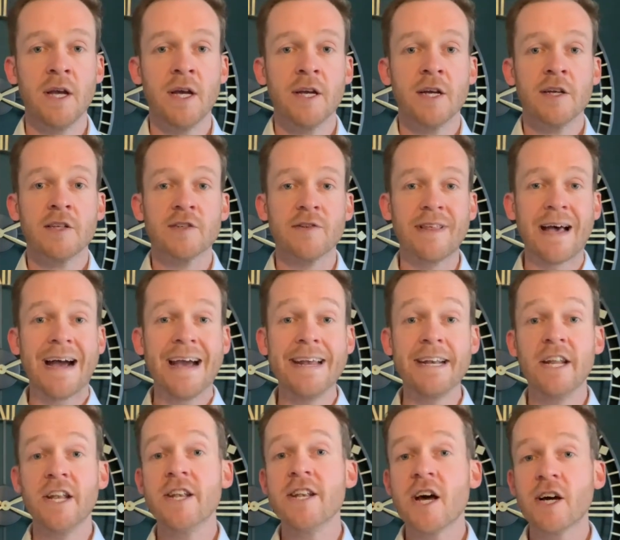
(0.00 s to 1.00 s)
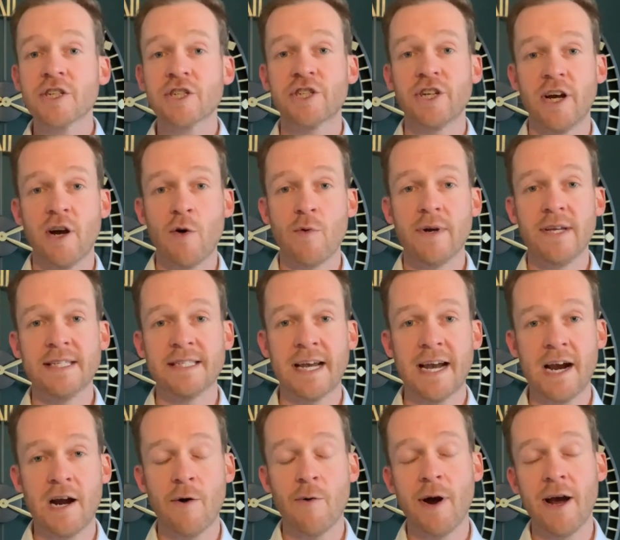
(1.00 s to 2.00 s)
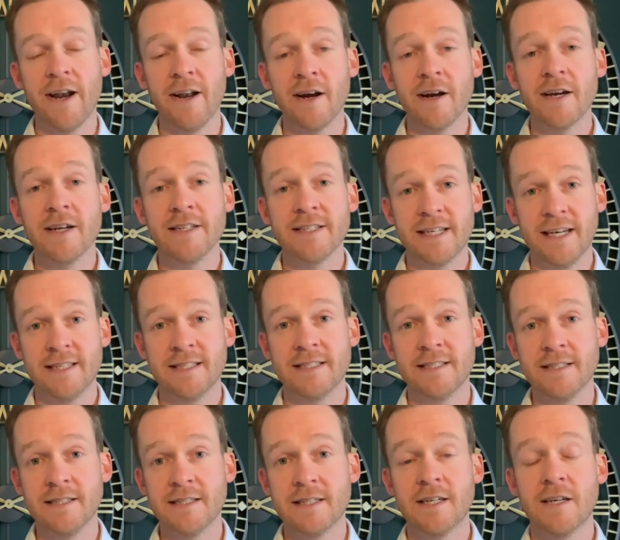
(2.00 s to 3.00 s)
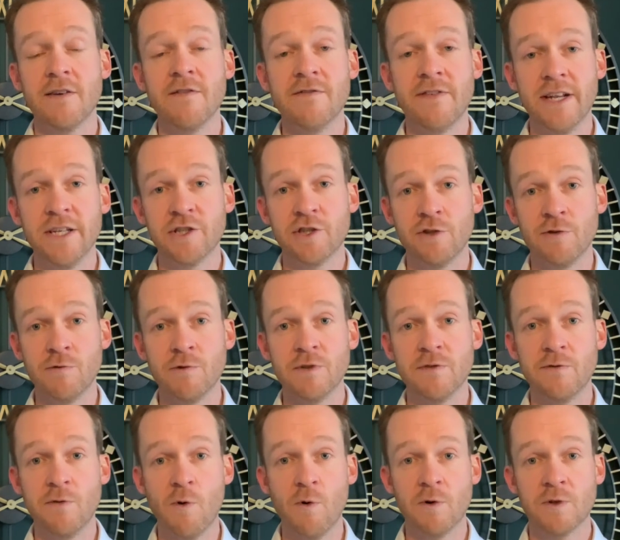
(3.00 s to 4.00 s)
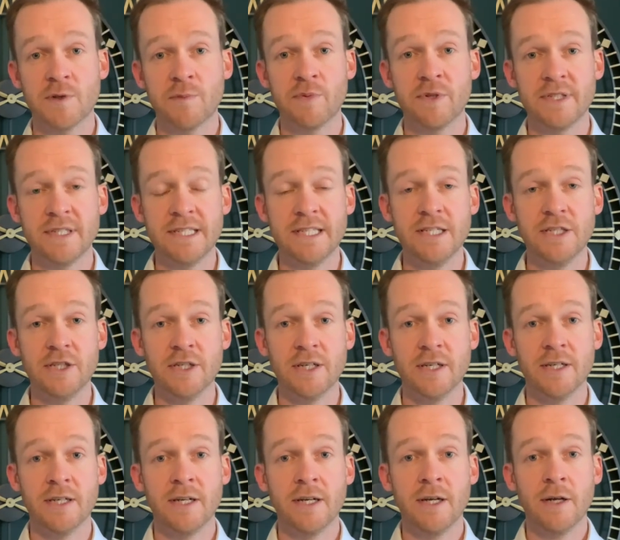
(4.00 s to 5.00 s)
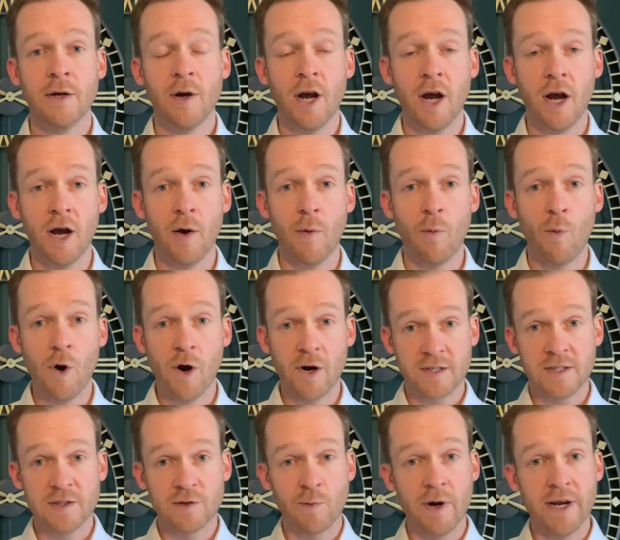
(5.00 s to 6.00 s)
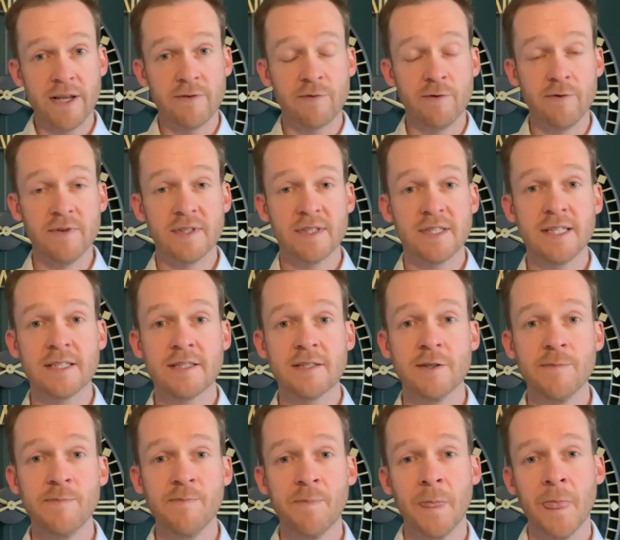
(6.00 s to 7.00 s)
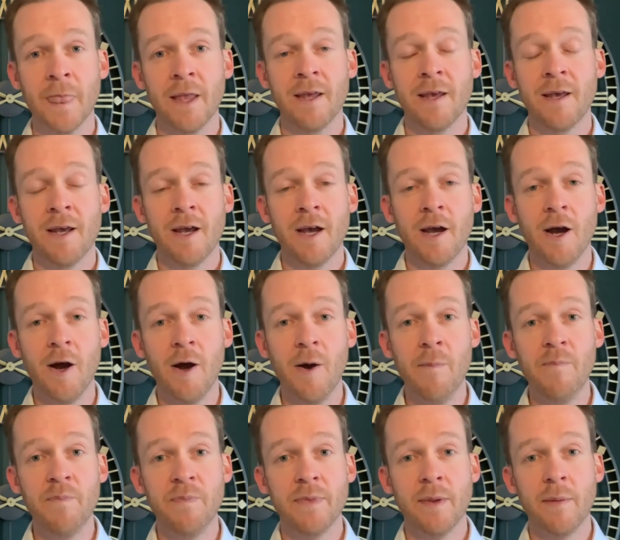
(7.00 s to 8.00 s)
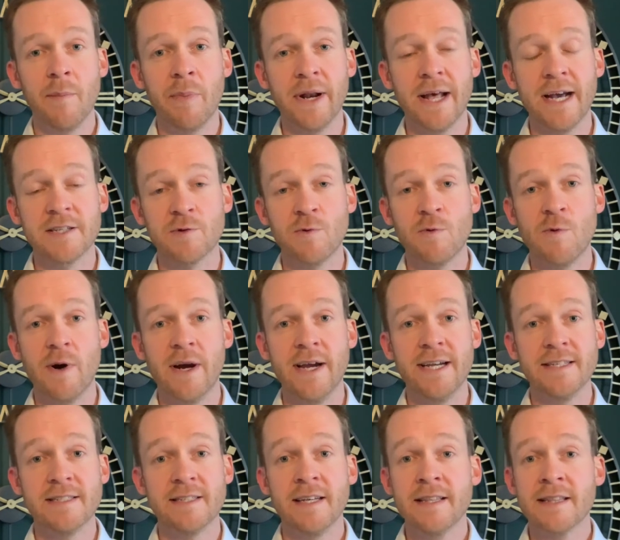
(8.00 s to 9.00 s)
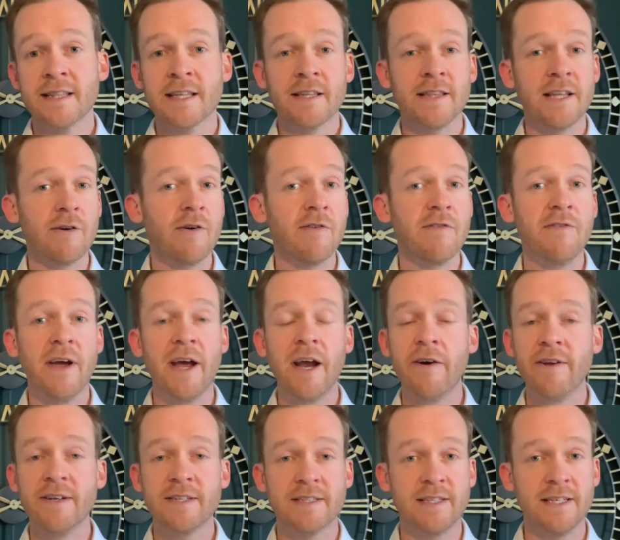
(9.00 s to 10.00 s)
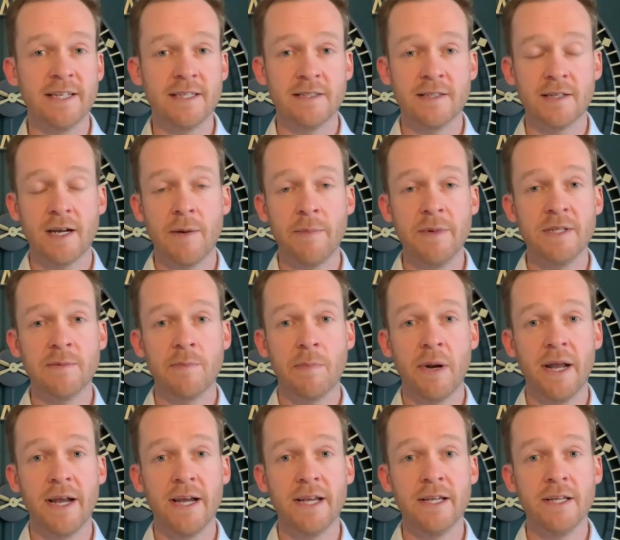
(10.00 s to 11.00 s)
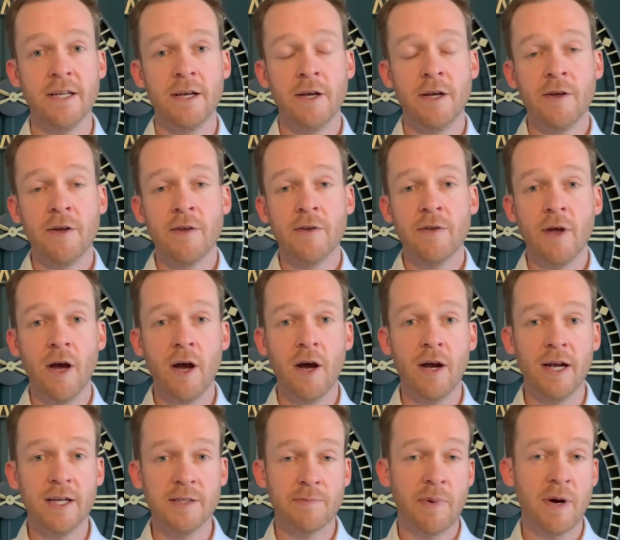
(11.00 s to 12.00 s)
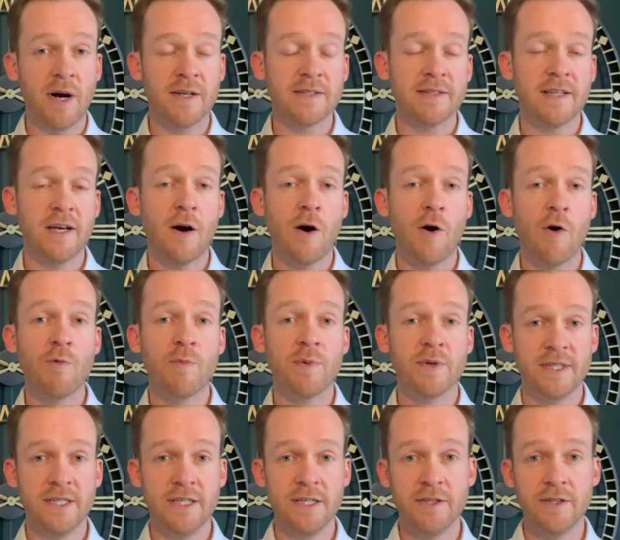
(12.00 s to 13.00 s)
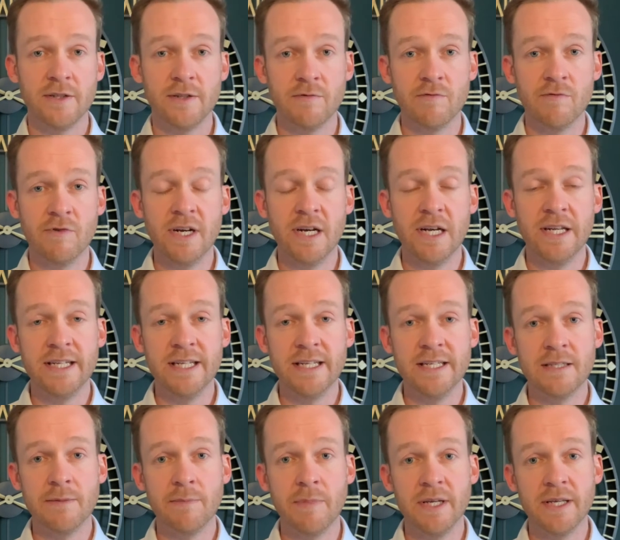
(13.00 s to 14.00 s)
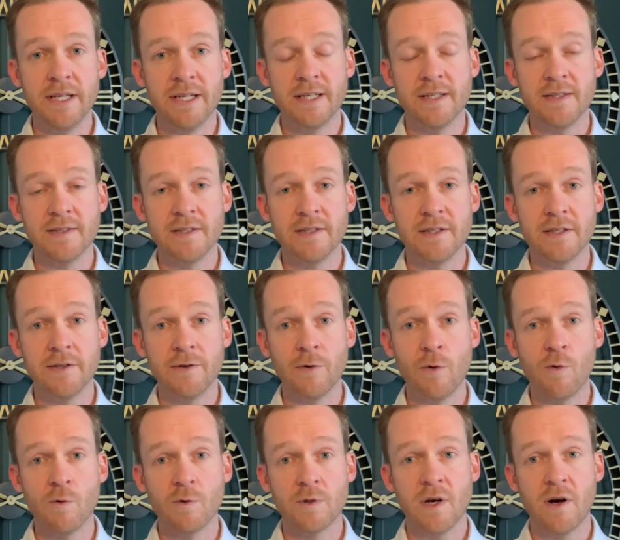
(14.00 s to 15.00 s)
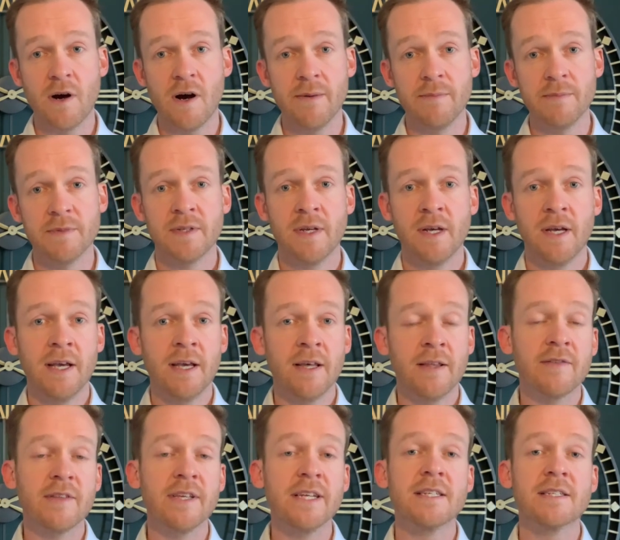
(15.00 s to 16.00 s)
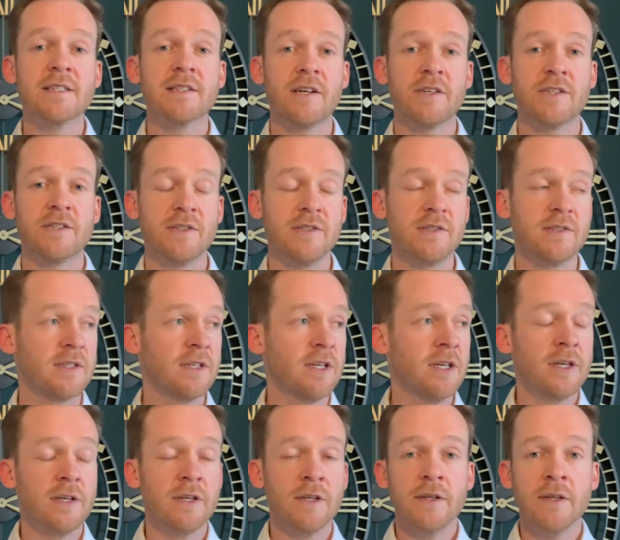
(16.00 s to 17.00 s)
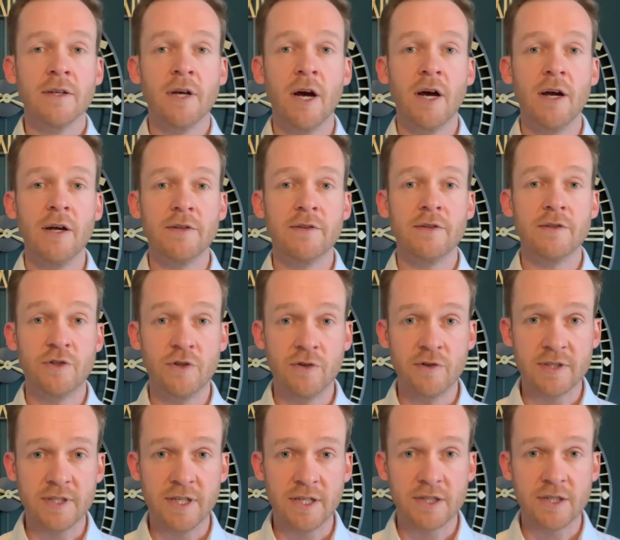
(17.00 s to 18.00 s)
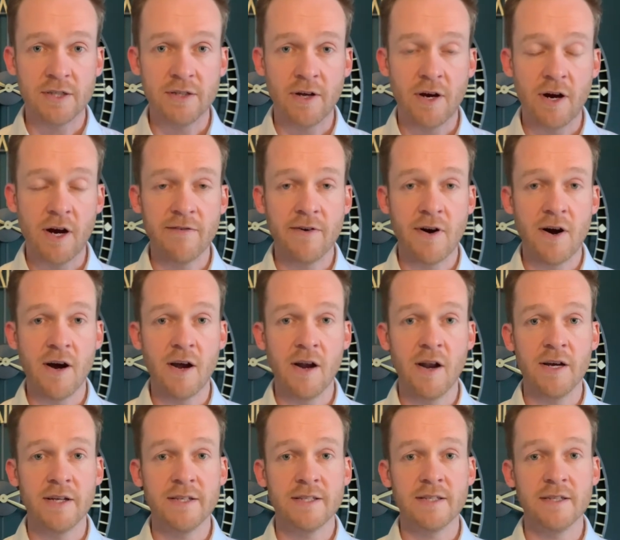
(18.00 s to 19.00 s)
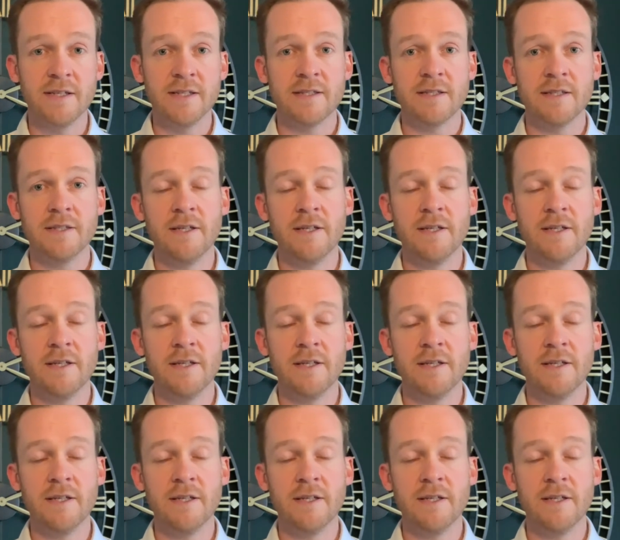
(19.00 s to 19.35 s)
So that, in a nutshell, is how an uncontested conventional divorce procedure works its way through the system. But as always, there are various things that come into play as part of that whole procedure that really need to be considered at all times. Things such as the jurisdiction that I've highlighted.